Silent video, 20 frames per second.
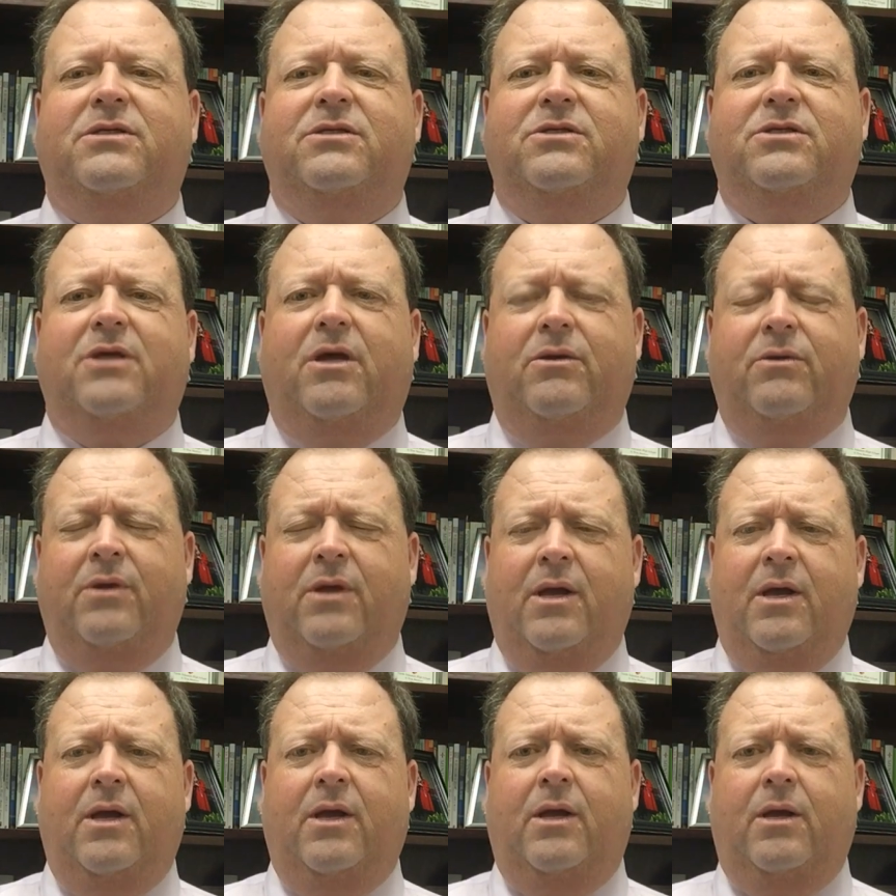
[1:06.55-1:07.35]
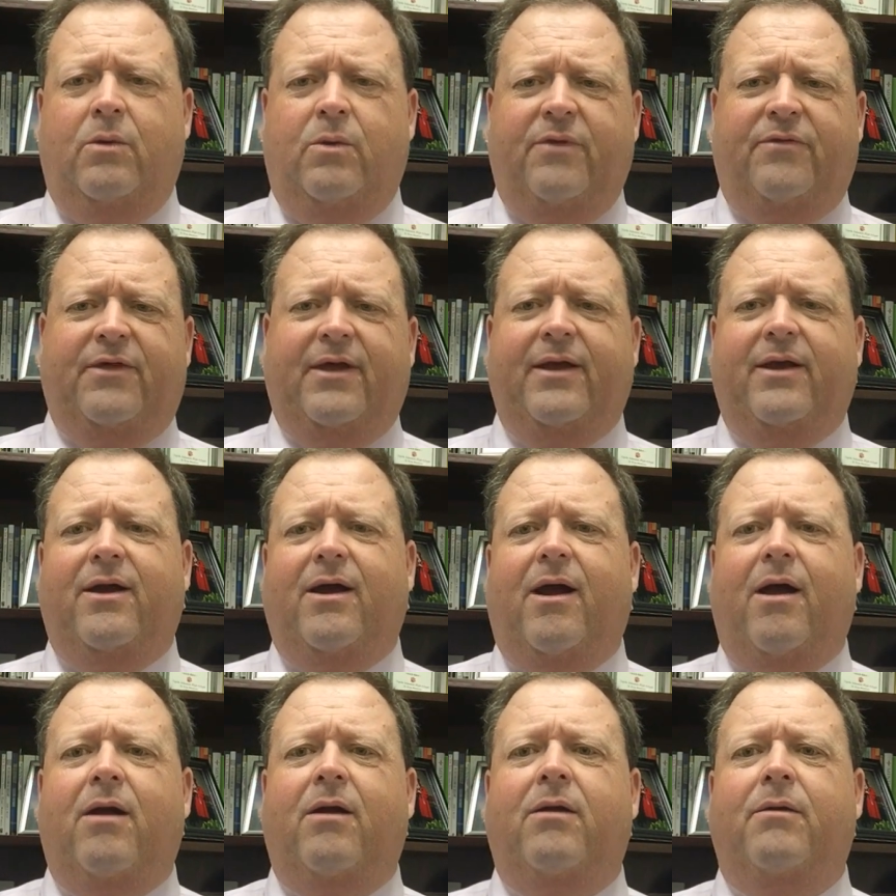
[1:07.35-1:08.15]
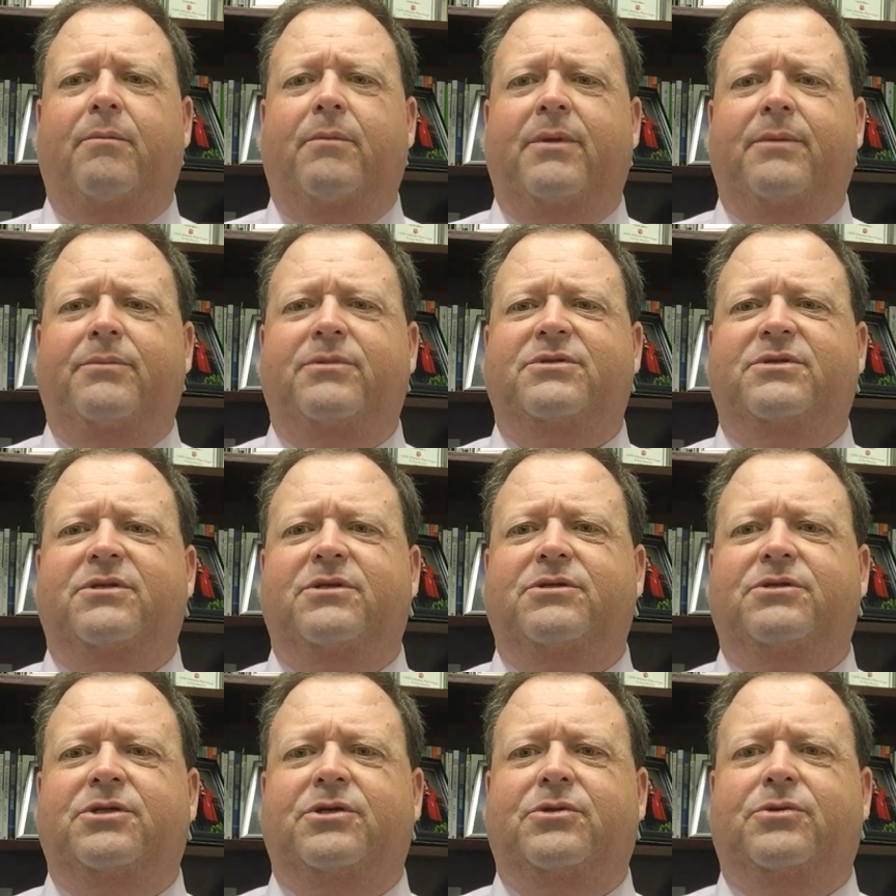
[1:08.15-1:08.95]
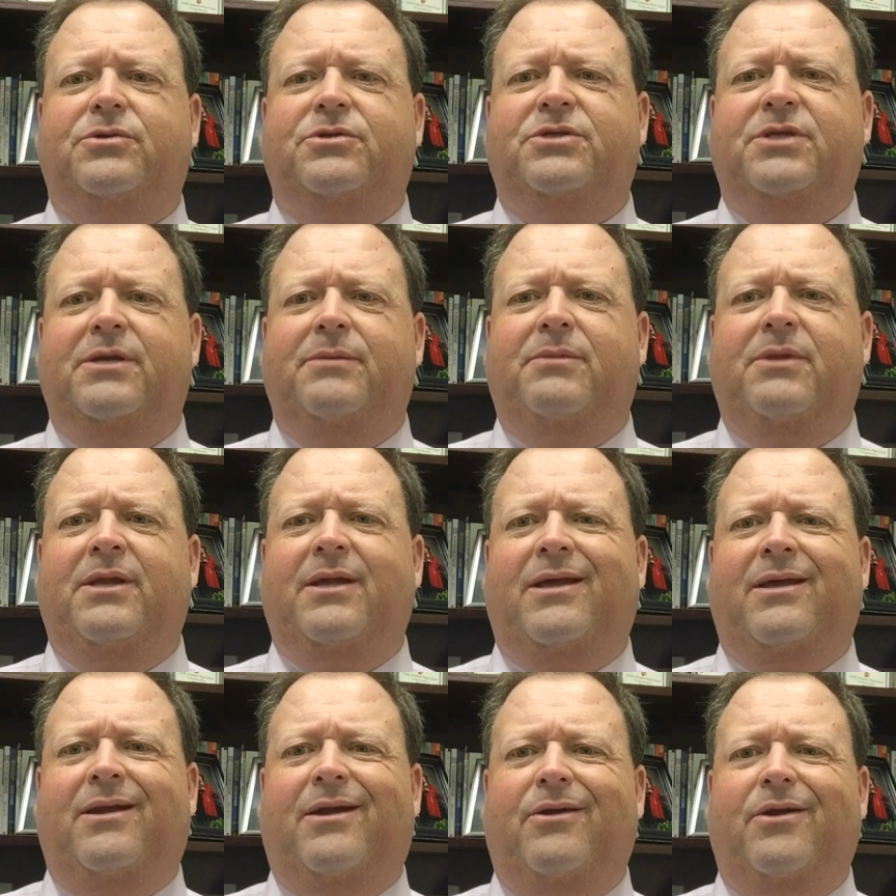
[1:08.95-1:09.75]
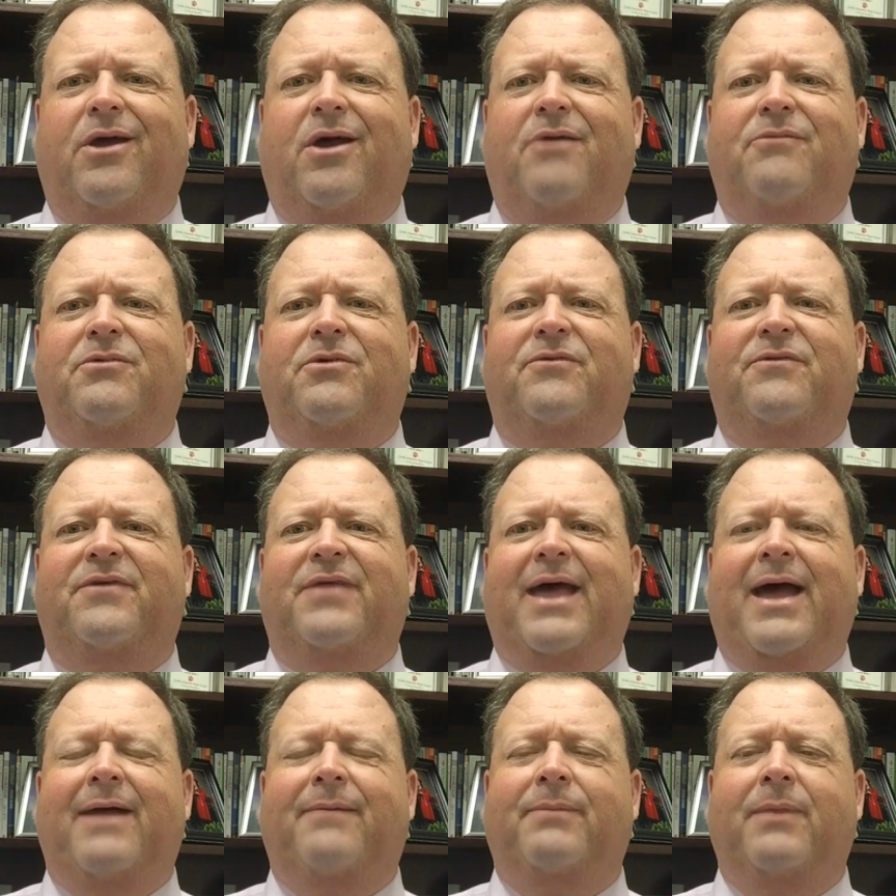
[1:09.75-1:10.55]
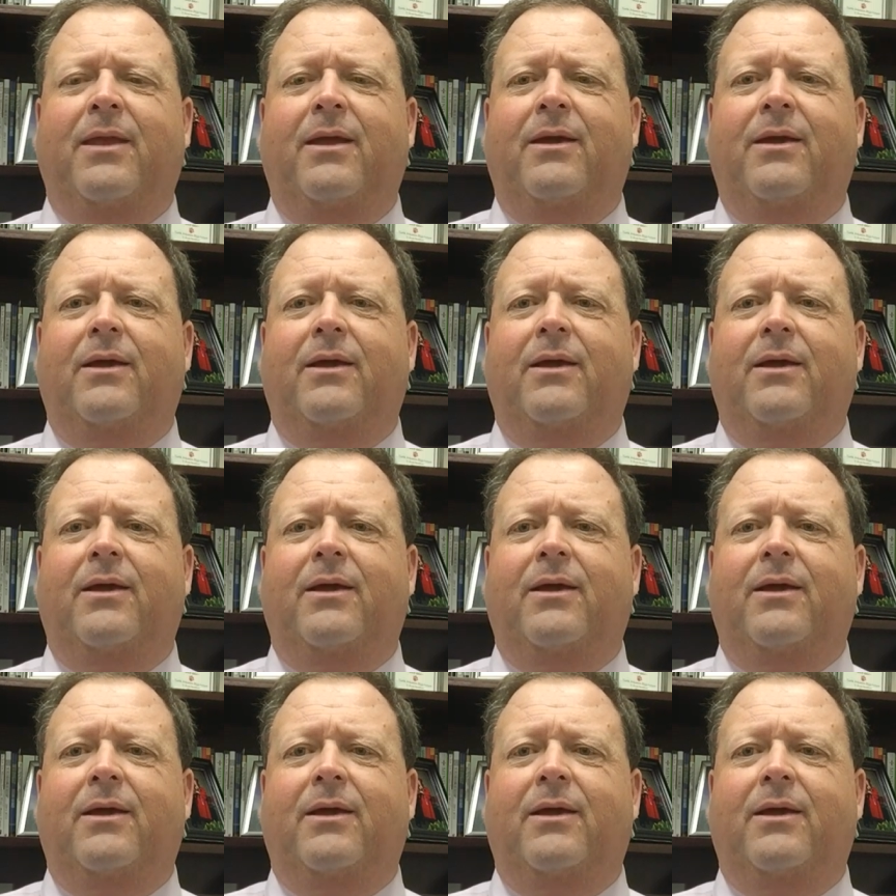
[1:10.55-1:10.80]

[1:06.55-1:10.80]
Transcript: And so we thank our members of the General Assembly and our governor for that.